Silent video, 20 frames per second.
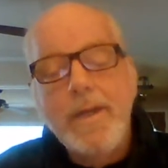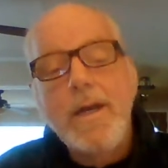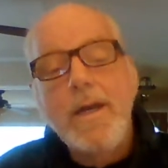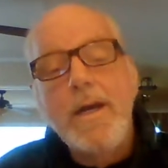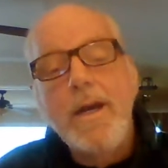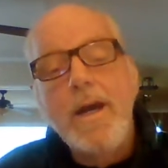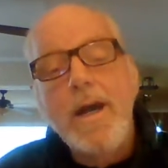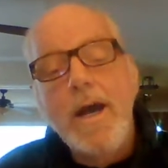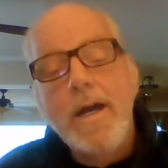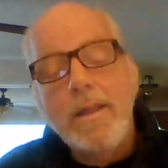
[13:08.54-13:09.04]
I,
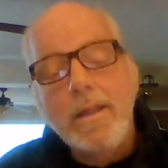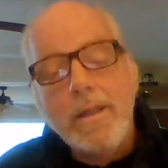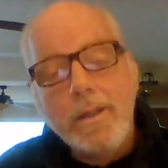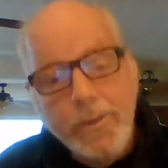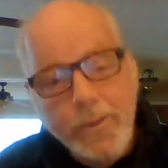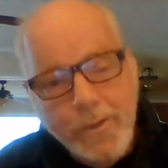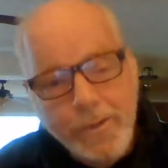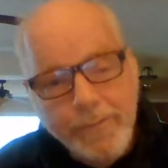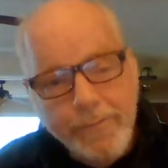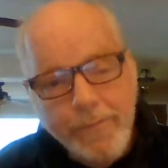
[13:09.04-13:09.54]
I
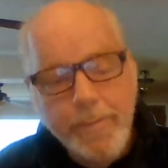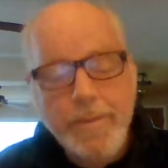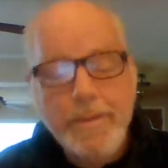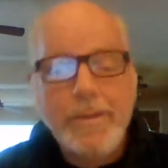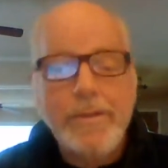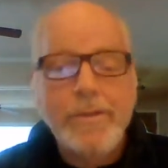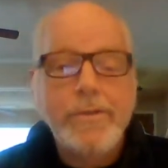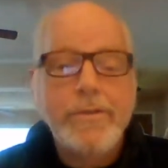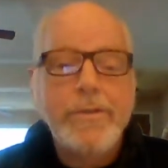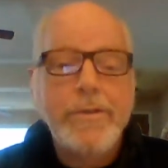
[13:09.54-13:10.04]
learned from
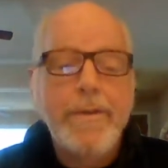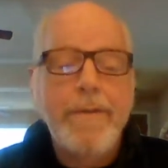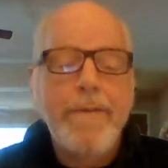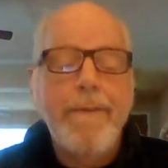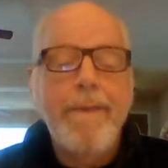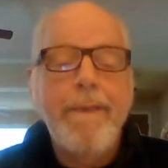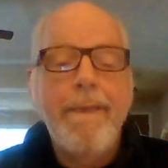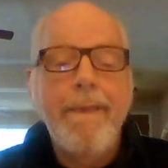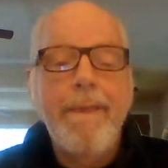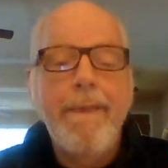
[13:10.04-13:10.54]
this.
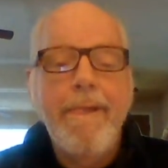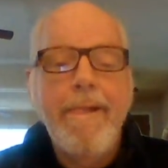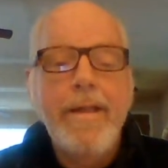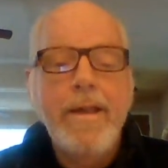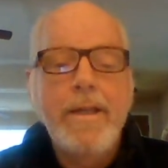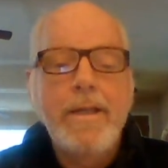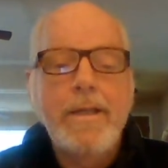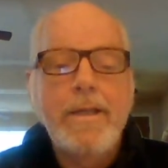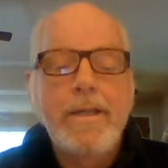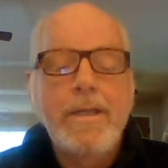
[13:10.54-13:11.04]

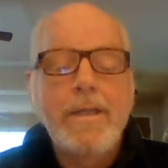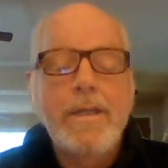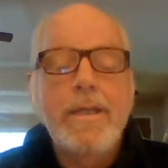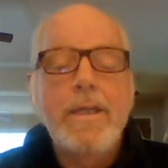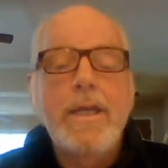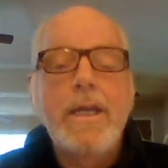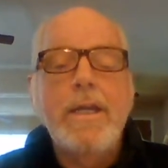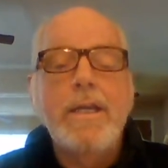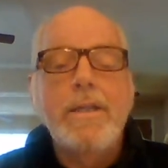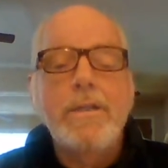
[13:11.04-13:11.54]

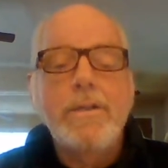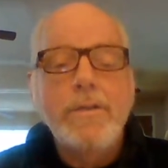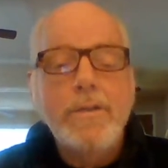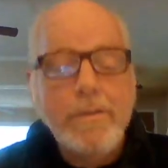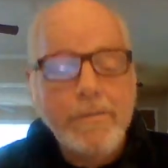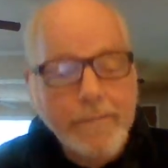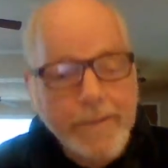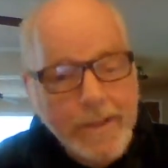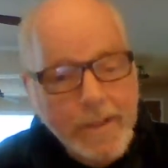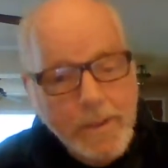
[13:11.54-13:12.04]
I learned a
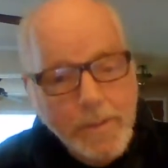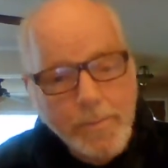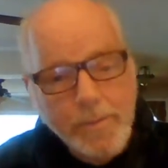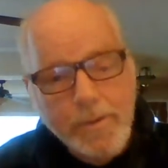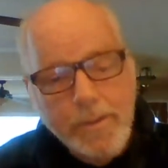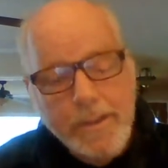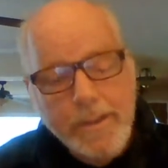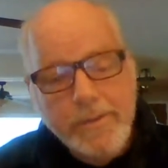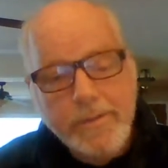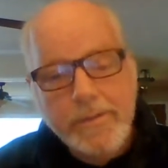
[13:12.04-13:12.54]
valuable
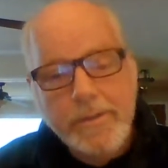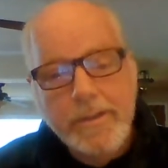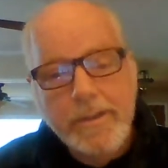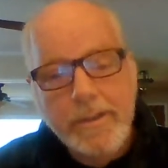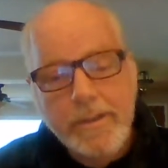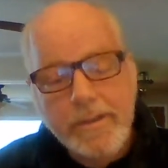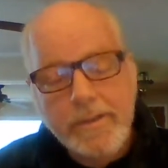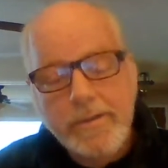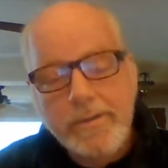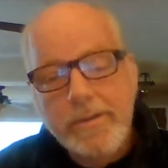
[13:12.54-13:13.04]
lesson in
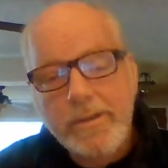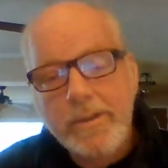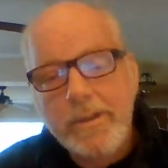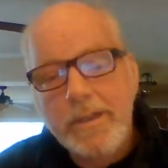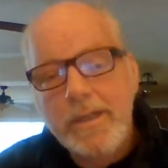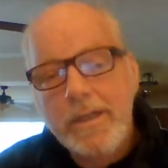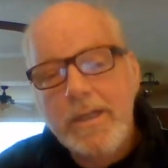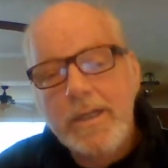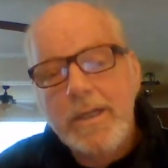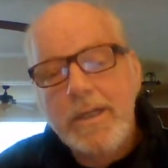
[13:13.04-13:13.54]
this,
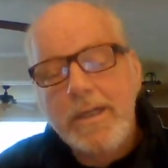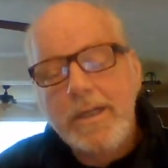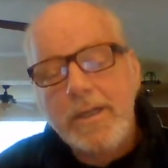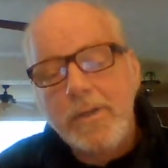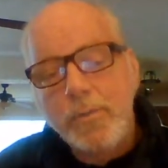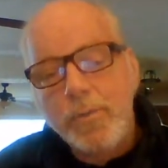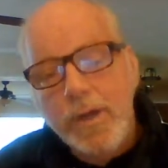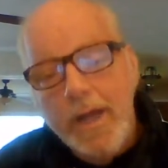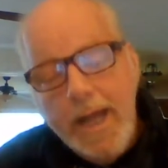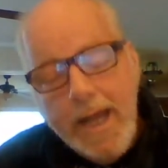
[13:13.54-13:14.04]
because
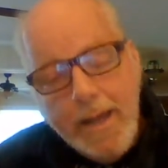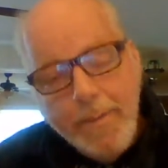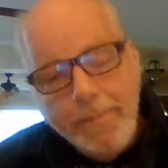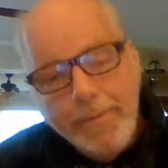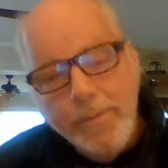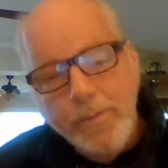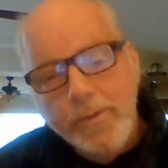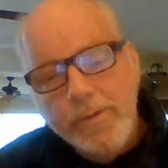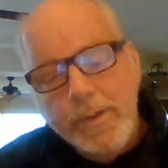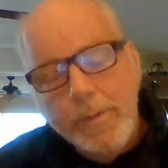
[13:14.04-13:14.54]
what
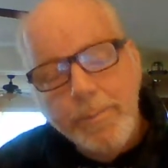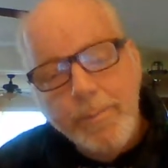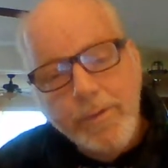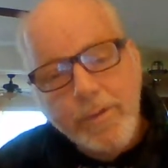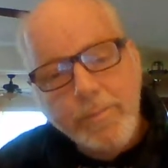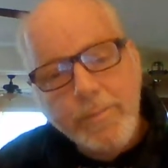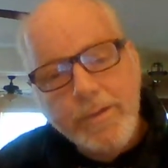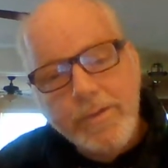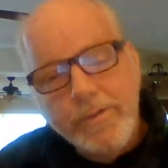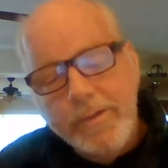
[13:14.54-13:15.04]
happened was I
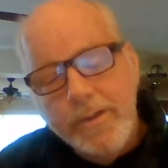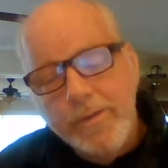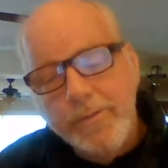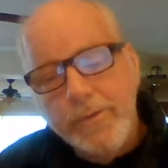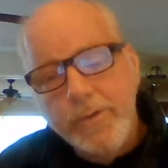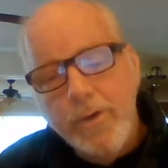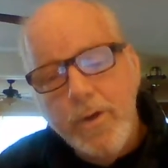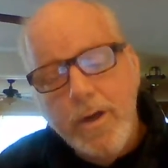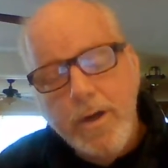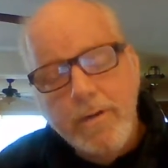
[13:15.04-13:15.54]
pushed myself
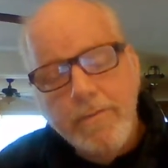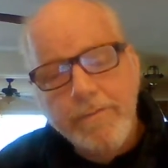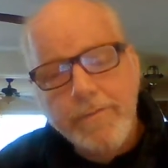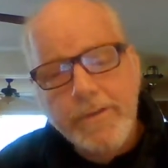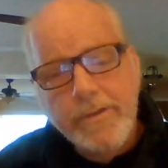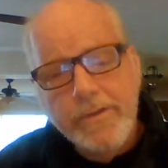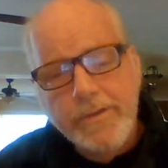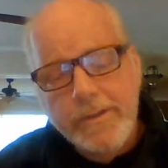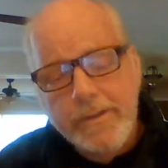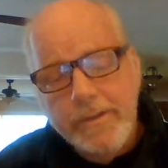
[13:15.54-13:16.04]
so hard
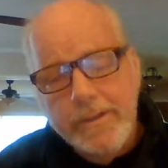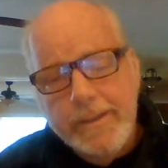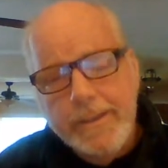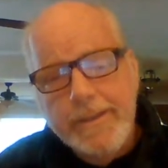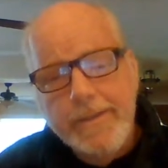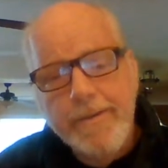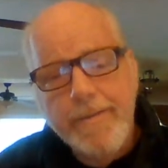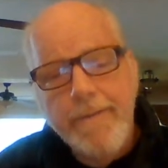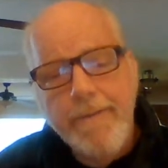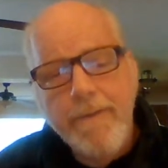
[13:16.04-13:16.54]
physically.